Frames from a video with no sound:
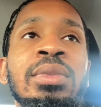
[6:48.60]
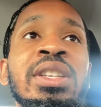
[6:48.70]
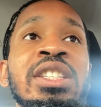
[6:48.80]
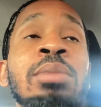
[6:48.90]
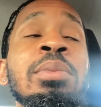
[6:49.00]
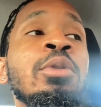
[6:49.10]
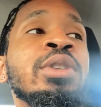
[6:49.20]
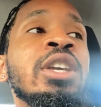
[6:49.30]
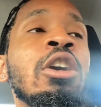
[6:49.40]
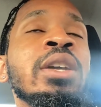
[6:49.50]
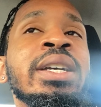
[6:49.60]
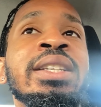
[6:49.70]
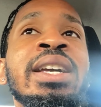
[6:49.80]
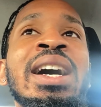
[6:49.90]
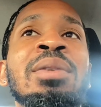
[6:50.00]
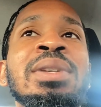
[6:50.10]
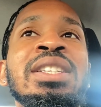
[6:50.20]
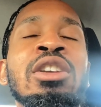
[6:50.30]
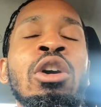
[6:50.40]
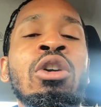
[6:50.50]
Some people only call out the guy when
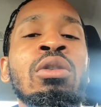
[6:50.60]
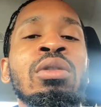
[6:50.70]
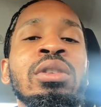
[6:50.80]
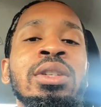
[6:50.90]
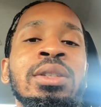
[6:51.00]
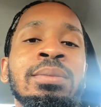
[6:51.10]
it's hard.